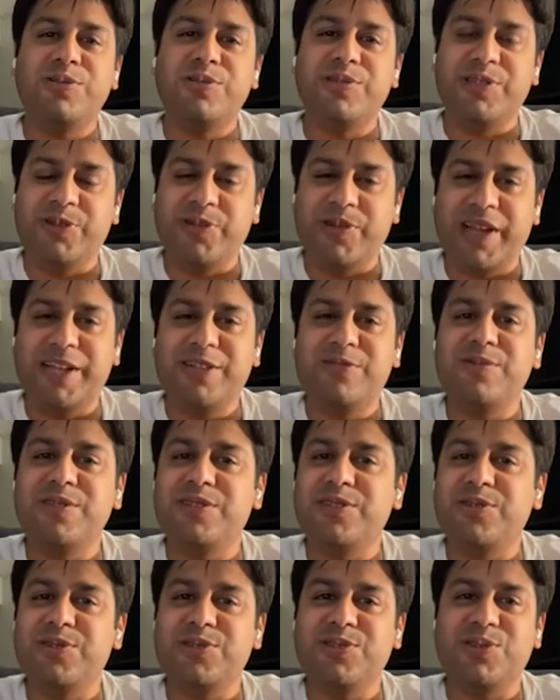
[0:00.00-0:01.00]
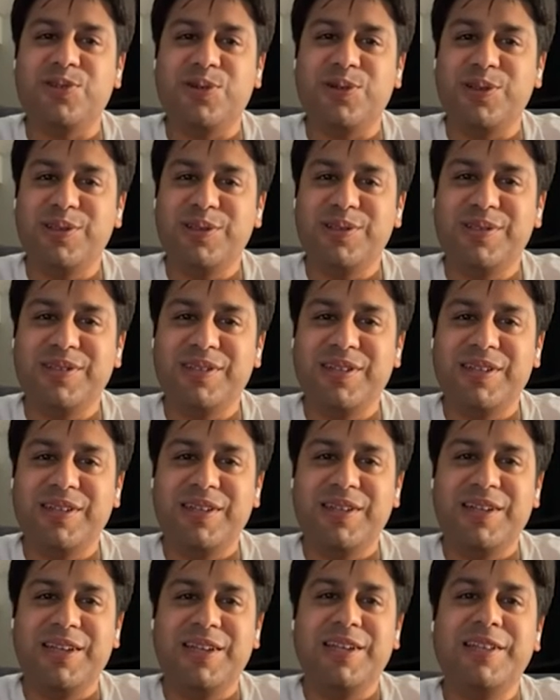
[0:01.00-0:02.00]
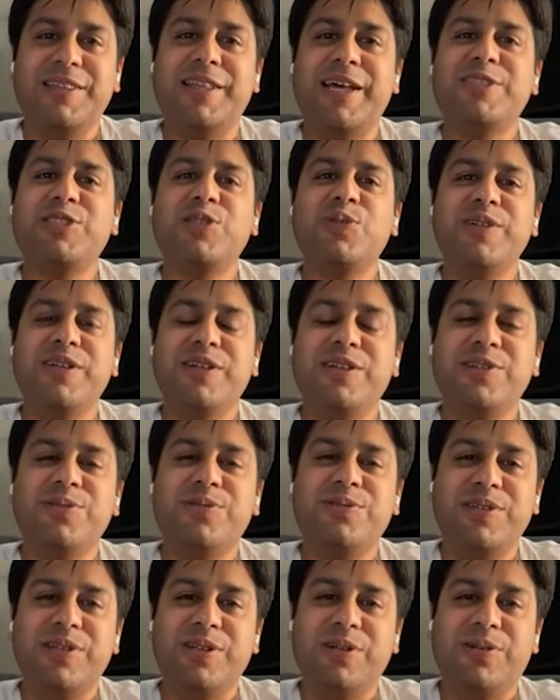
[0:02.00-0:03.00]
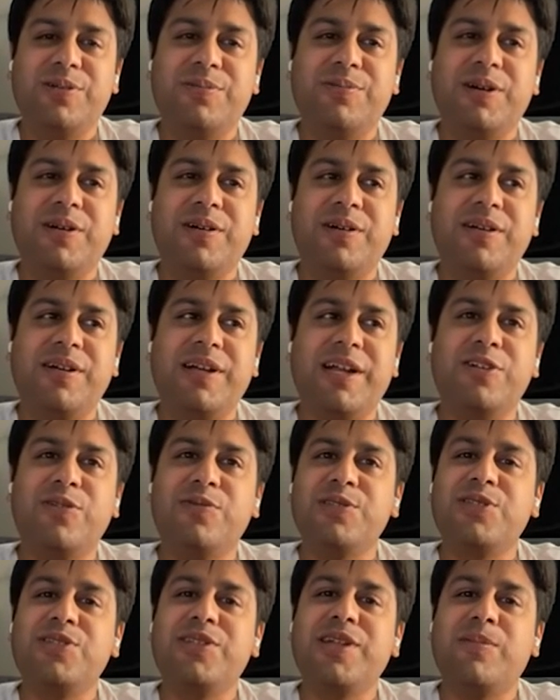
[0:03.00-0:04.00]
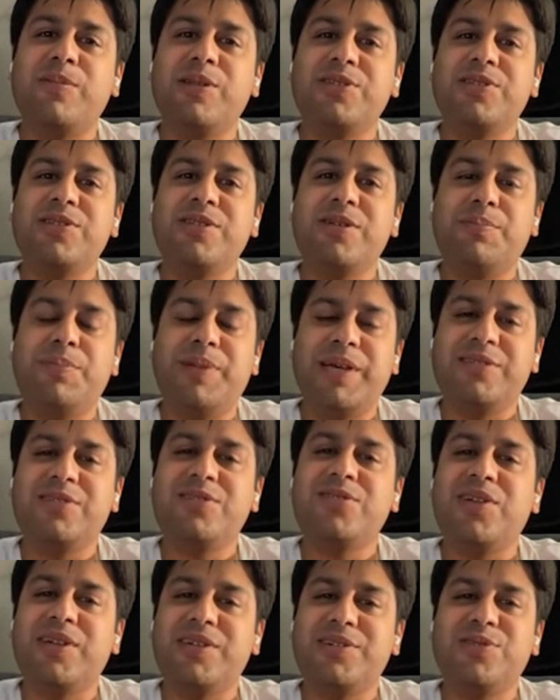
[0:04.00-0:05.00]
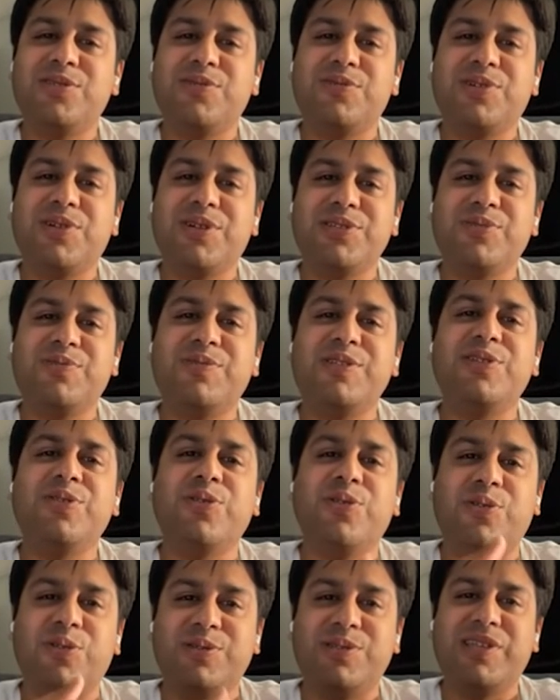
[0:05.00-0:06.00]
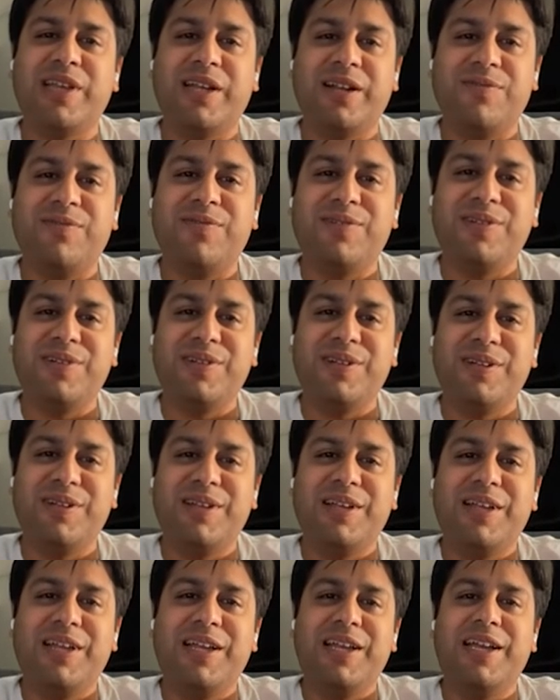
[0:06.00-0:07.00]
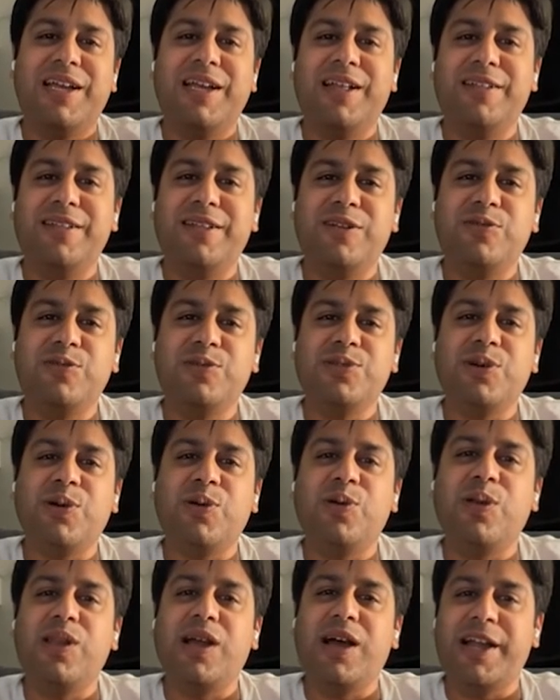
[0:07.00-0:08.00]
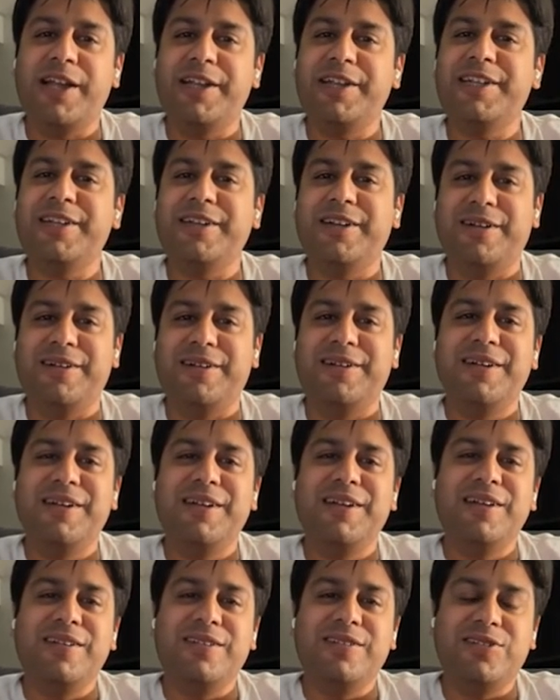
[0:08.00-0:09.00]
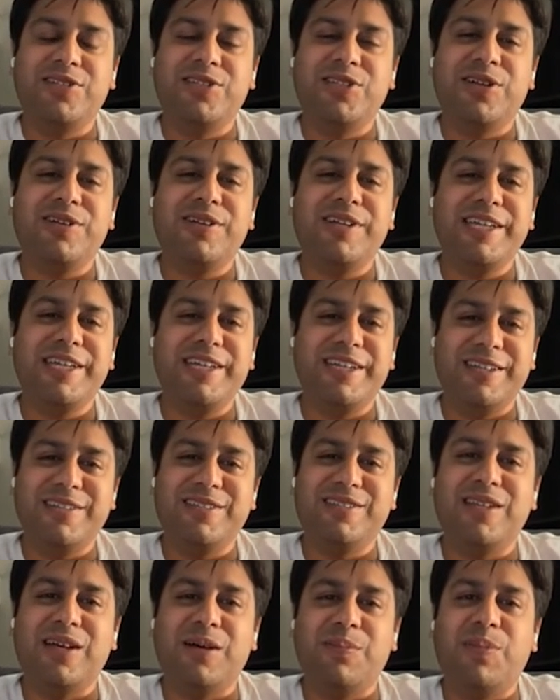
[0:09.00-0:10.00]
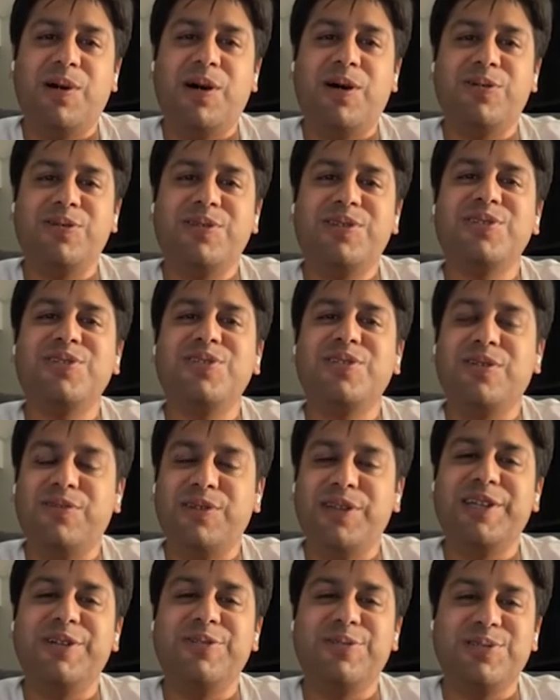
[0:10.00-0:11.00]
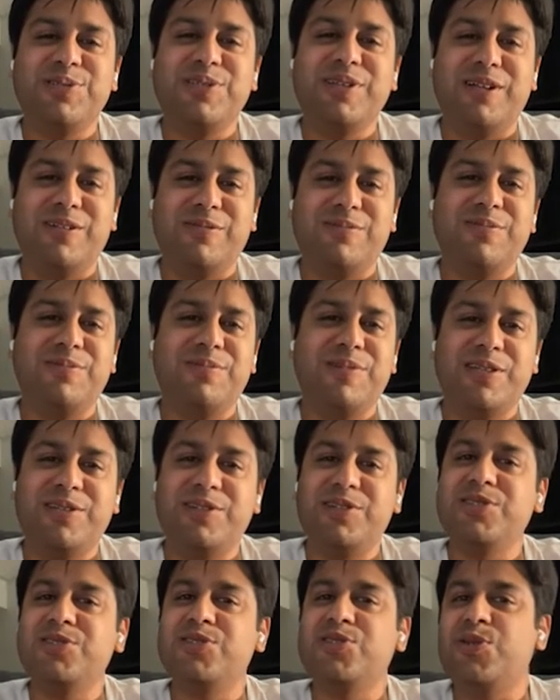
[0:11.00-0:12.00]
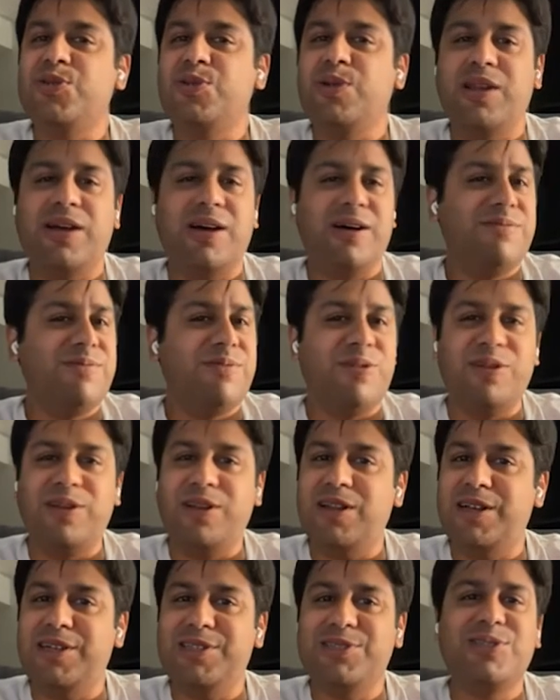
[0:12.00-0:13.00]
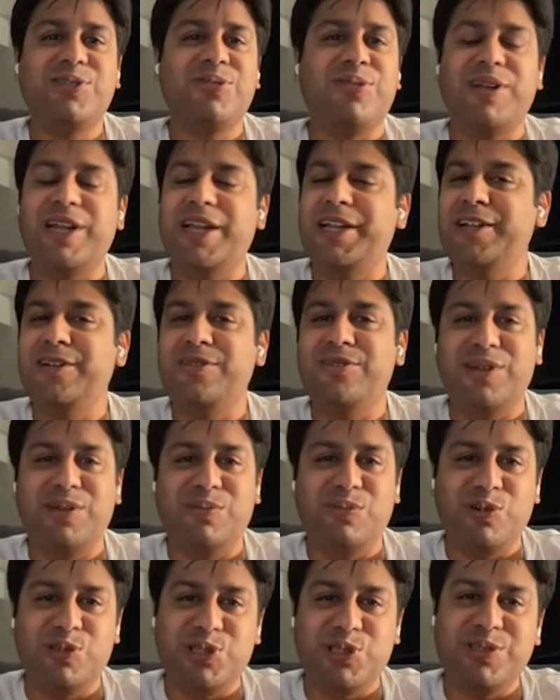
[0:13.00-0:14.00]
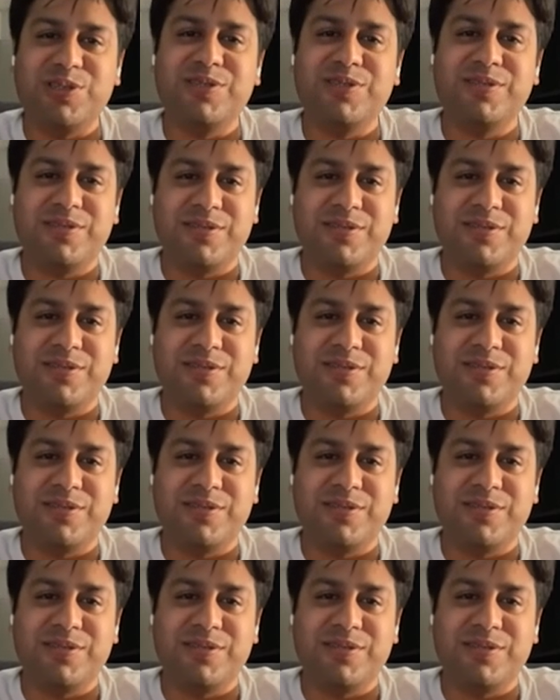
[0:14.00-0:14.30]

to unite with your soul, that's where you kind of establish the best threads of trust with your own self. And that was the whole idea. The journey is about discovering yourself, whether it is through love or lust or any other emotion.